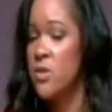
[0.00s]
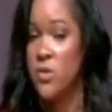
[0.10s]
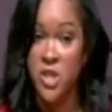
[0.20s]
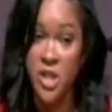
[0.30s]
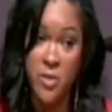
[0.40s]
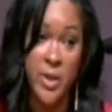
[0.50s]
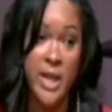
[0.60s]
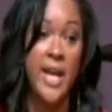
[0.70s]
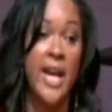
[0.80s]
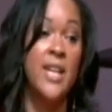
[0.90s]
So she
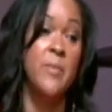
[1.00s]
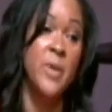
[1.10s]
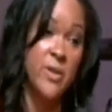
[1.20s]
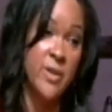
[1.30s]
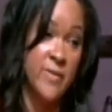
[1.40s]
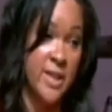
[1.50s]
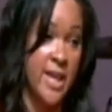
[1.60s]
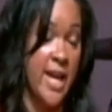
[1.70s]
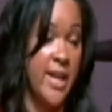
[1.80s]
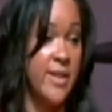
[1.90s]
went in the middle of the
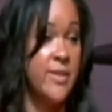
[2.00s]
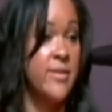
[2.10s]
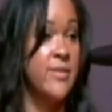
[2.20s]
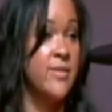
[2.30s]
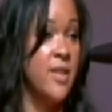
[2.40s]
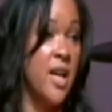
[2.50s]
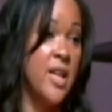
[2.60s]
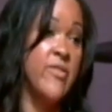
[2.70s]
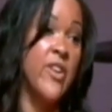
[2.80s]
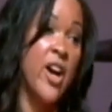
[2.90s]
day.
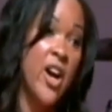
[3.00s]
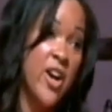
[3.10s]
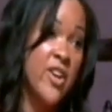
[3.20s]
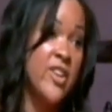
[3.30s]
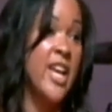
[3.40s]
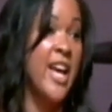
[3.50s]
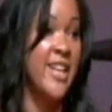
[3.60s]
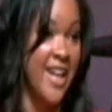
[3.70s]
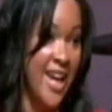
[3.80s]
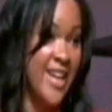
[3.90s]
Luckily for her,
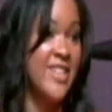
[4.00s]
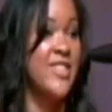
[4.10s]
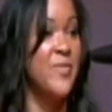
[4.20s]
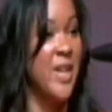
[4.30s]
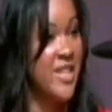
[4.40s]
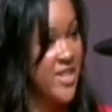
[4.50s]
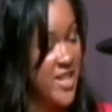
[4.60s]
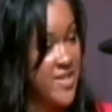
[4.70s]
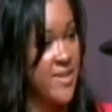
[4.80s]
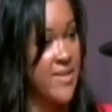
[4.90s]
that day she met
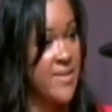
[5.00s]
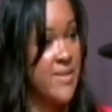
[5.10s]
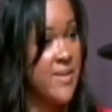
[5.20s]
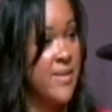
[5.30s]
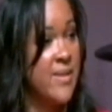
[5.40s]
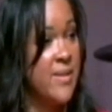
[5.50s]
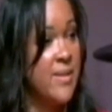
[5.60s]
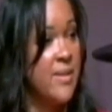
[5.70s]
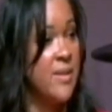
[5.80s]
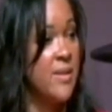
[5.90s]
Jesus.
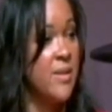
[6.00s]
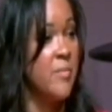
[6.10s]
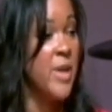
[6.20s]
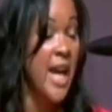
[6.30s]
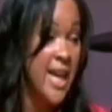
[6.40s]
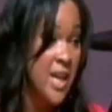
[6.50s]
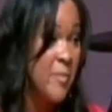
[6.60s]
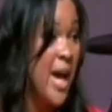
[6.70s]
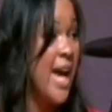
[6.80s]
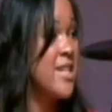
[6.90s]
But I can
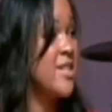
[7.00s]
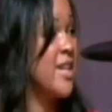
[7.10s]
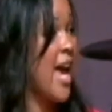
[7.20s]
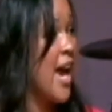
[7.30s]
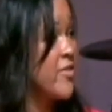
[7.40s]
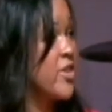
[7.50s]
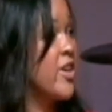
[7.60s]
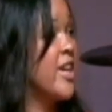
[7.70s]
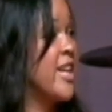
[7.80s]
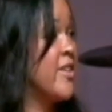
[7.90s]
imagine after
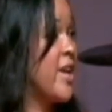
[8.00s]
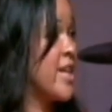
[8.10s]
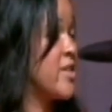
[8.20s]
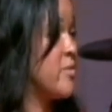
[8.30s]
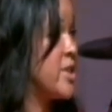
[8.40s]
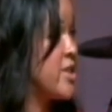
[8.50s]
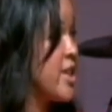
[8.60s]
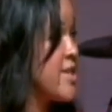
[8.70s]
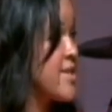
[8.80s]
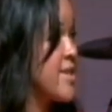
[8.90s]
her interaction with
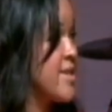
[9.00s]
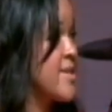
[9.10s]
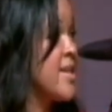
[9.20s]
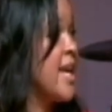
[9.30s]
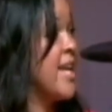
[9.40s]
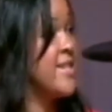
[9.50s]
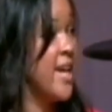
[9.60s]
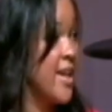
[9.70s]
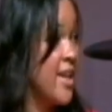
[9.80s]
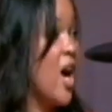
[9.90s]
Jesus and
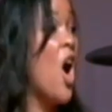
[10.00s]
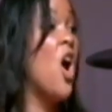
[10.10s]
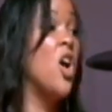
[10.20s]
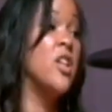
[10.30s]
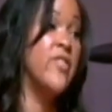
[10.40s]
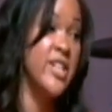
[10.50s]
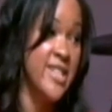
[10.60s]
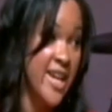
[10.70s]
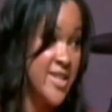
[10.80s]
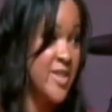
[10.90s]
telling all of her
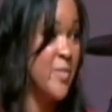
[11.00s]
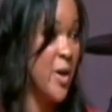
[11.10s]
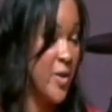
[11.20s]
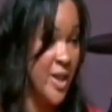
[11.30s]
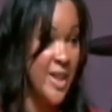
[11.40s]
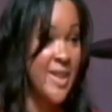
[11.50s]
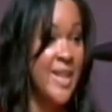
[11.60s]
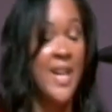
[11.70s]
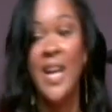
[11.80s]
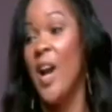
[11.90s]
testimony
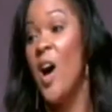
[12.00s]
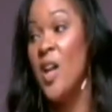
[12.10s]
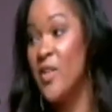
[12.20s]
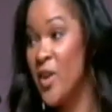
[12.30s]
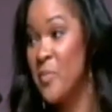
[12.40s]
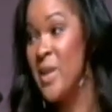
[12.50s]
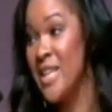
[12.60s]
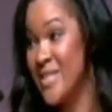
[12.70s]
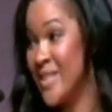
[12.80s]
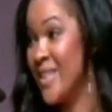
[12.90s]
and all of her
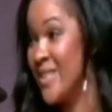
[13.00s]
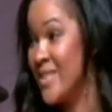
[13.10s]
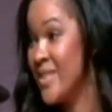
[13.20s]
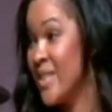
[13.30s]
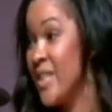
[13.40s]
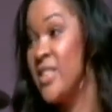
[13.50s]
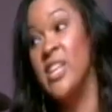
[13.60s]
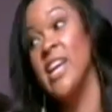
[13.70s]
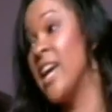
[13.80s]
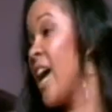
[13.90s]
business,
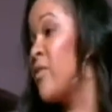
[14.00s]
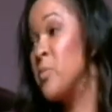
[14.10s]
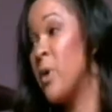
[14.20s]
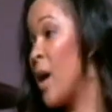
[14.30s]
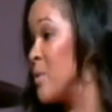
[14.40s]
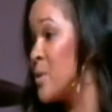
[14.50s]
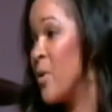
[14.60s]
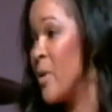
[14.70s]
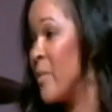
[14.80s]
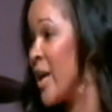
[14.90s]
she ain't have a problem
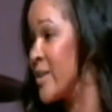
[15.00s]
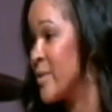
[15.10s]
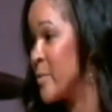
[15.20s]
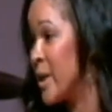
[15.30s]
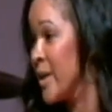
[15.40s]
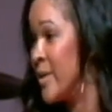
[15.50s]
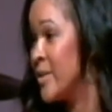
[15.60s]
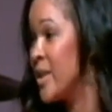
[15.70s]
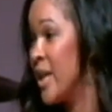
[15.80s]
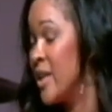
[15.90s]
going back to the well
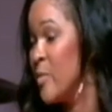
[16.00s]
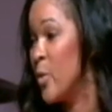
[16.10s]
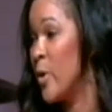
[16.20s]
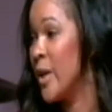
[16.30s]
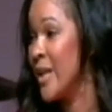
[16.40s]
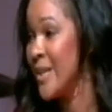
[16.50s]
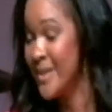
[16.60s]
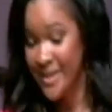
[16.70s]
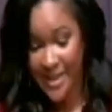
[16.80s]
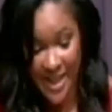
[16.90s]
in the morning
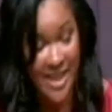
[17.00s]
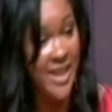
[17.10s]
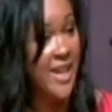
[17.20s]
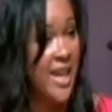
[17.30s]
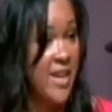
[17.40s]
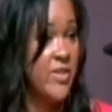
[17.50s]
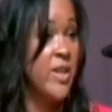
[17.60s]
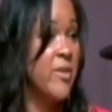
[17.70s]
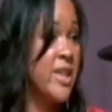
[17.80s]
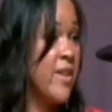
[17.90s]
and in the
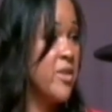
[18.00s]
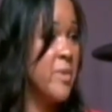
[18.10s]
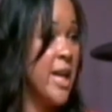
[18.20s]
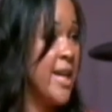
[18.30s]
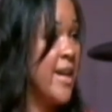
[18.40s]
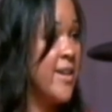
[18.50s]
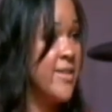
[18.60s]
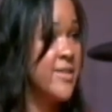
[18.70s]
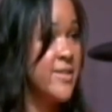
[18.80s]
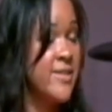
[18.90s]
evening with everybody
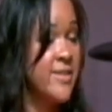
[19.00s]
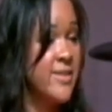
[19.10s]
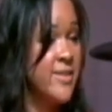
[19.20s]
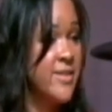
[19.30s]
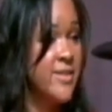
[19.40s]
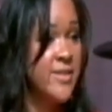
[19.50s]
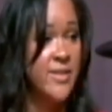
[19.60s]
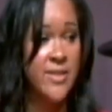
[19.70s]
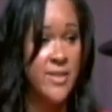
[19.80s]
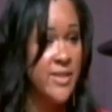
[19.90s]
else.
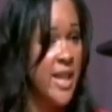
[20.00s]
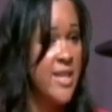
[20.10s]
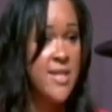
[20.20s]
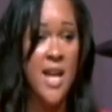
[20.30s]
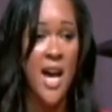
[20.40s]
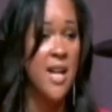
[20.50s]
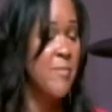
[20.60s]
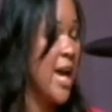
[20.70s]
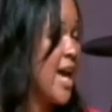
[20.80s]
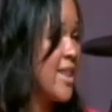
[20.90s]
It's not a
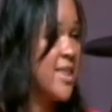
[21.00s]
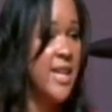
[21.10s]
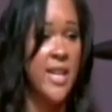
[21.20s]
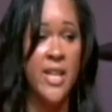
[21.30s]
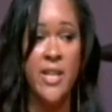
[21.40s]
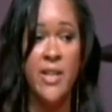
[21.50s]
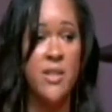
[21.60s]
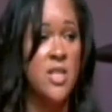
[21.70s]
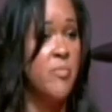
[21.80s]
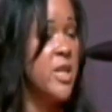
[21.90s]
bad thing
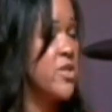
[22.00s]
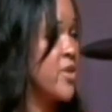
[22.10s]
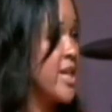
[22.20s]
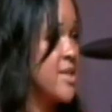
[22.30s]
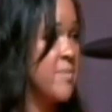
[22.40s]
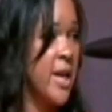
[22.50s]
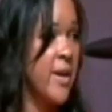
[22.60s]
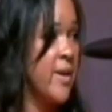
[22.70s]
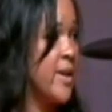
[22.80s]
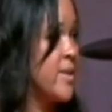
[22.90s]
to be
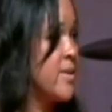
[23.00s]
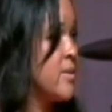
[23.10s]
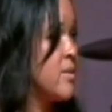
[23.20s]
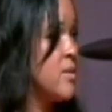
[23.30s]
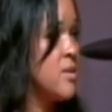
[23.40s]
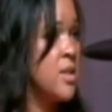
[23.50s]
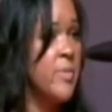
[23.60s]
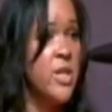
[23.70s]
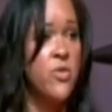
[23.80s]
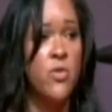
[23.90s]
transparent, to
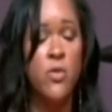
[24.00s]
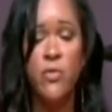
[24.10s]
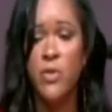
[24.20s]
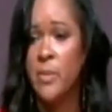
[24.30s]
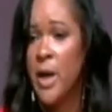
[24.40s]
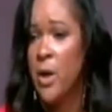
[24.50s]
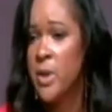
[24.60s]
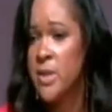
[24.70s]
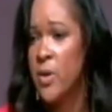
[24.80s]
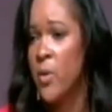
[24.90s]
be truthful about
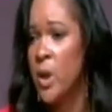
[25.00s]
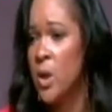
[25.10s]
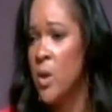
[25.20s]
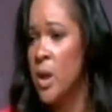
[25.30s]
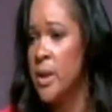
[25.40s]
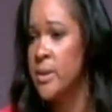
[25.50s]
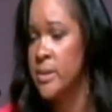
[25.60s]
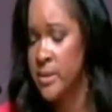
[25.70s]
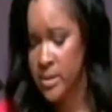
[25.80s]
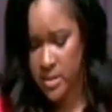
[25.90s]
what's going on,
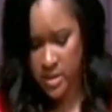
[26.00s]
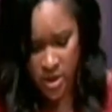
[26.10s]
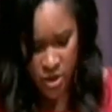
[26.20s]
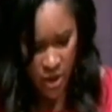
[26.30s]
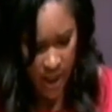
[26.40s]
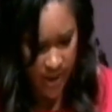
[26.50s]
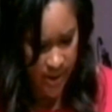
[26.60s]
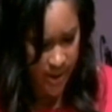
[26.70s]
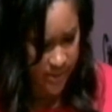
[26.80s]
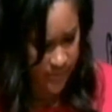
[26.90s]
to
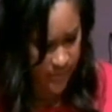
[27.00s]
share it.